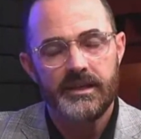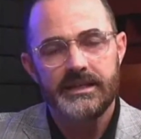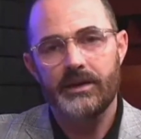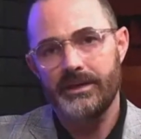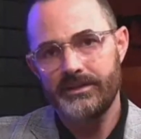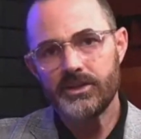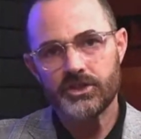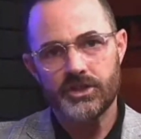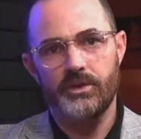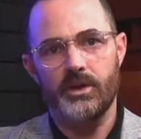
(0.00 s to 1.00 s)
Now, in the
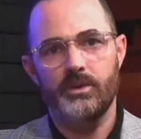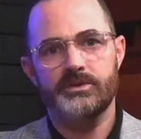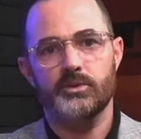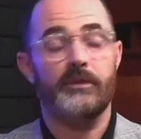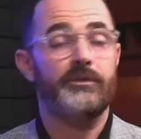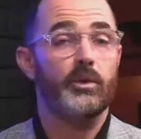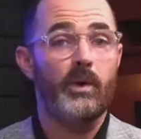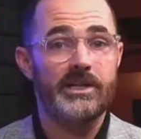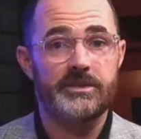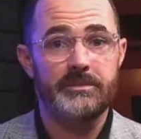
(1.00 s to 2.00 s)
show notes, or if you're
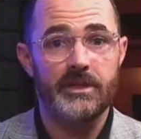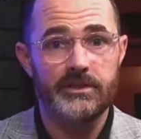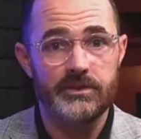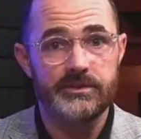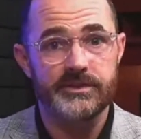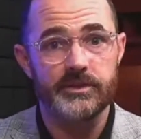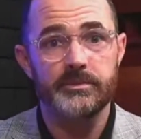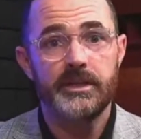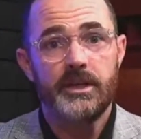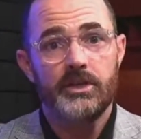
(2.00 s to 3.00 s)
watching me on
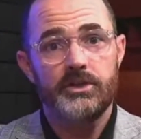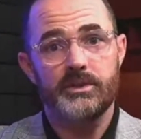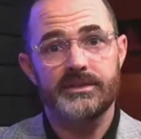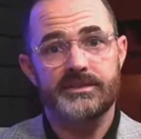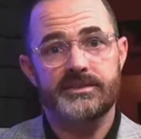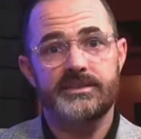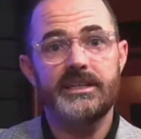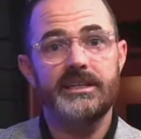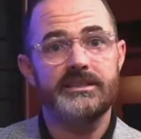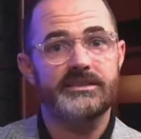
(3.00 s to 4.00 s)
YouTube, you can
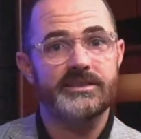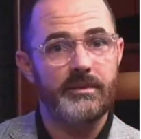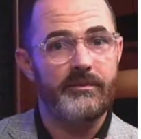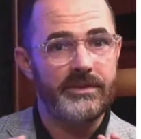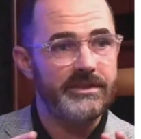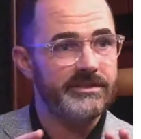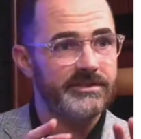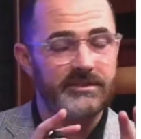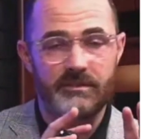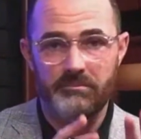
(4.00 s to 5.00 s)
see some of
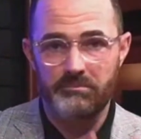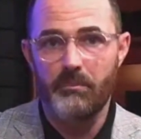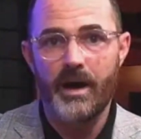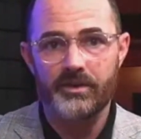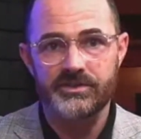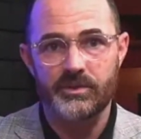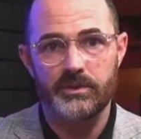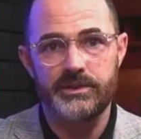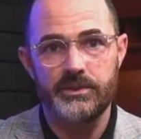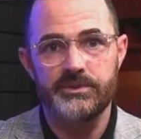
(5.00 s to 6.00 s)
these models that we're
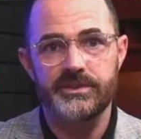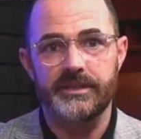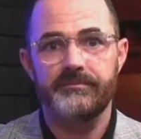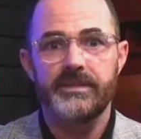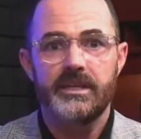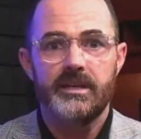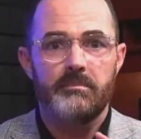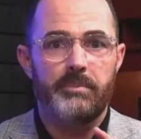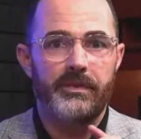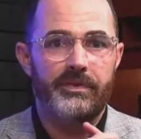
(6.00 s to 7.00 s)
using,
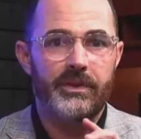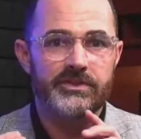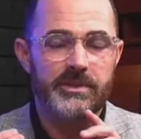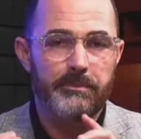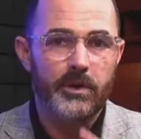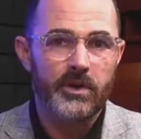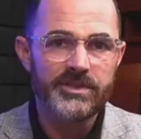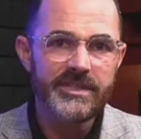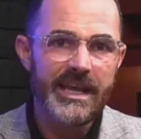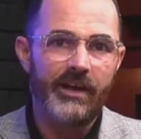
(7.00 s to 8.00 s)
but there's the
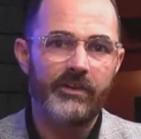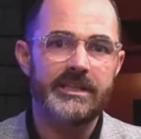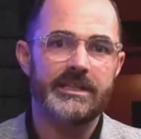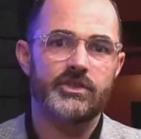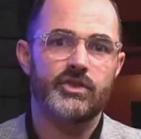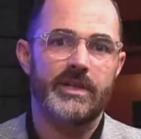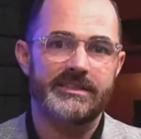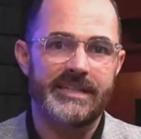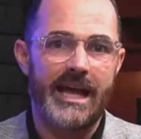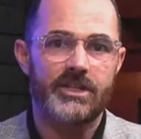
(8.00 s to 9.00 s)
personality and
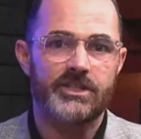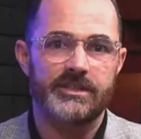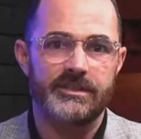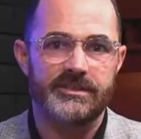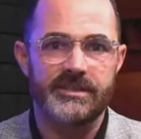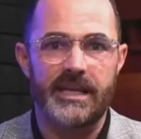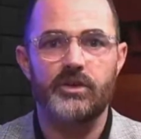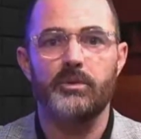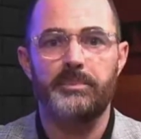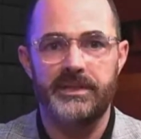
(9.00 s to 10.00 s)
transaction
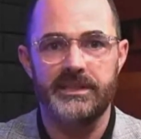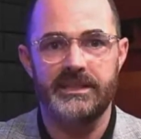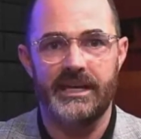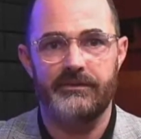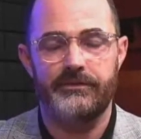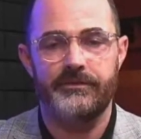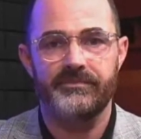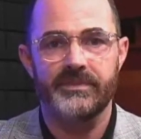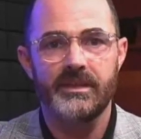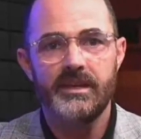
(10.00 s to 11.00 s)
cycle PDF.
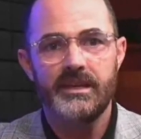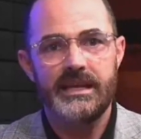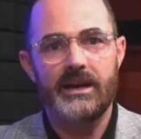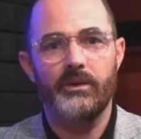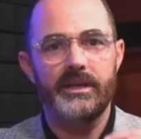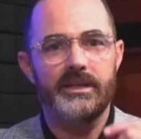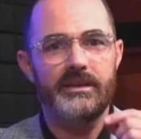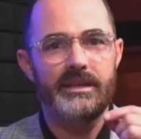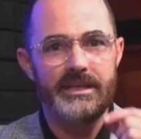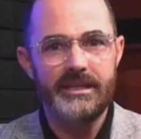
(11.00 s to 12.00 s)
Now,
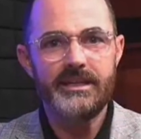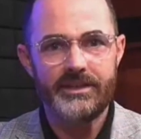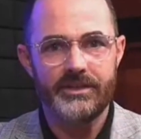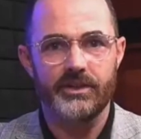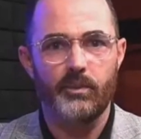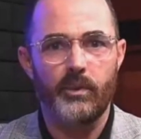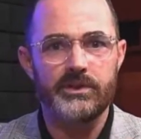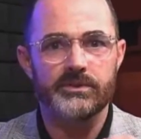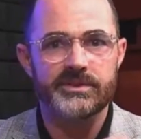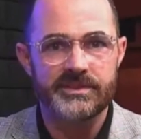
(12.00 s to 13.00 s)
in here, what
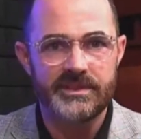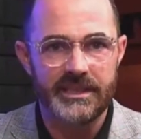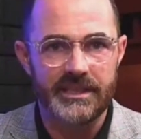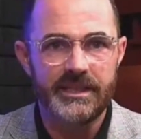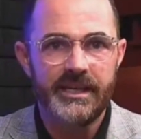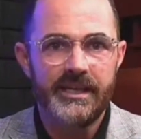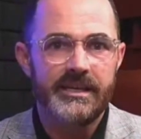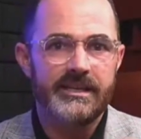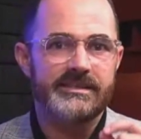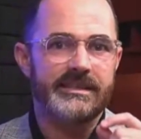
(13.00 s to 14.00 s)
you'll see
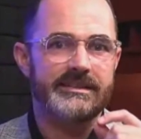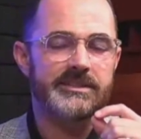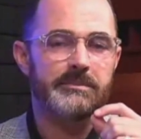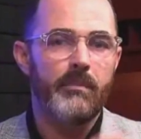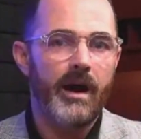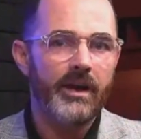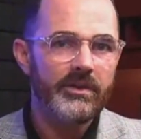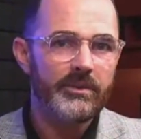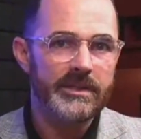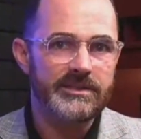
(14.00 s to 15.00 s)
is that this model
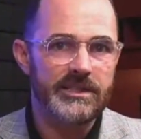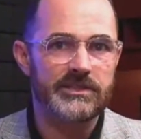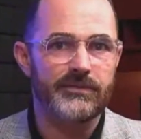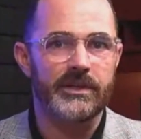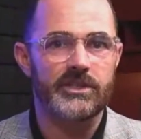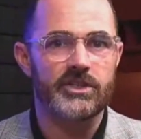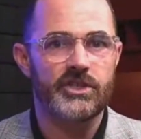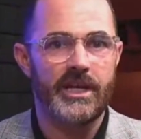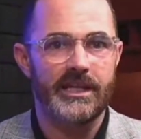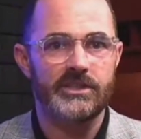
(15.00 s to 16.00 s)
that we teach for
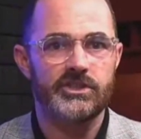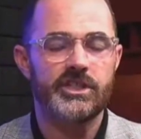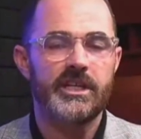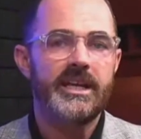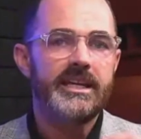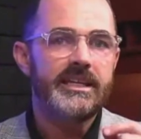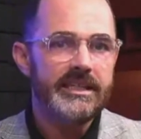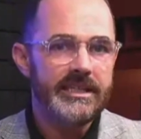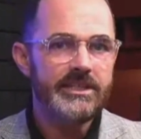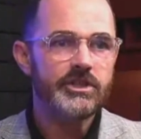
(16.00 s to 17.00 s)
exchange,
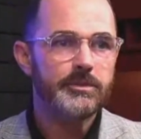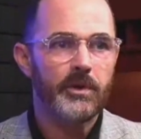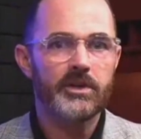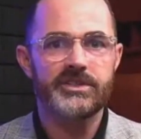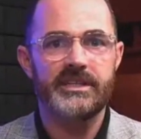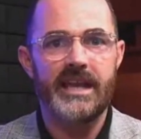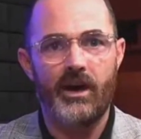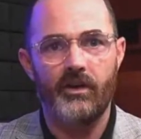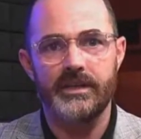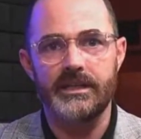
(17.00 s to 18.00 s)
each
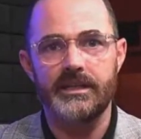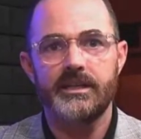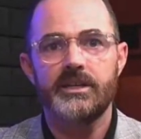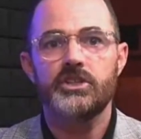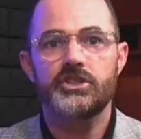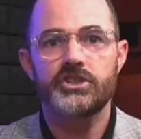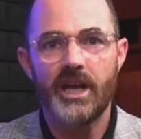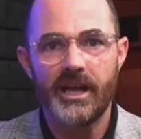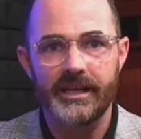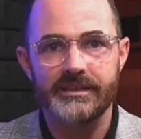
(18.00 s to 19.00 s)
personality
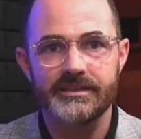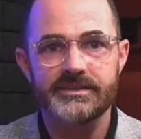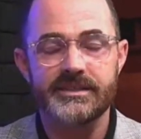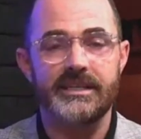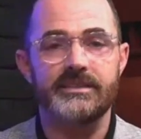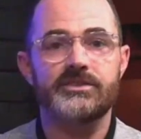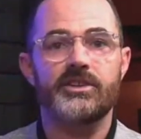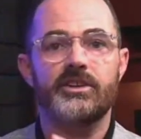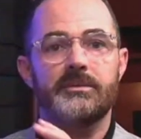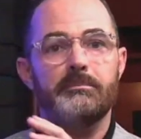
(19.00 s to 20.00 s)
shines in
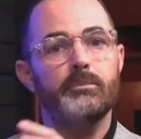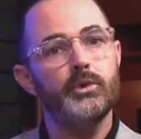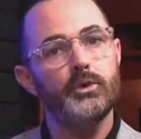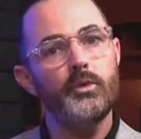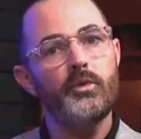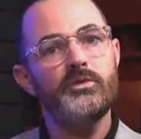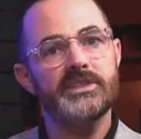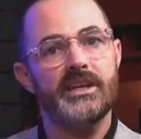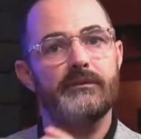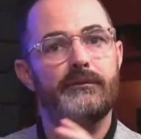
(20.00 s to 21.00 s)
certain moves
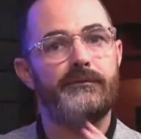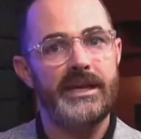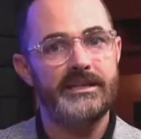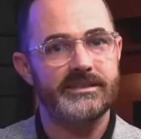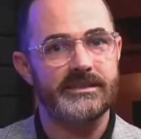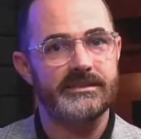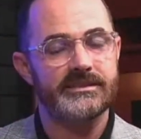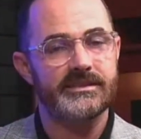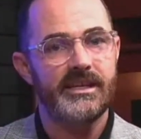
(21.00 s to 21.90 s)
and phases,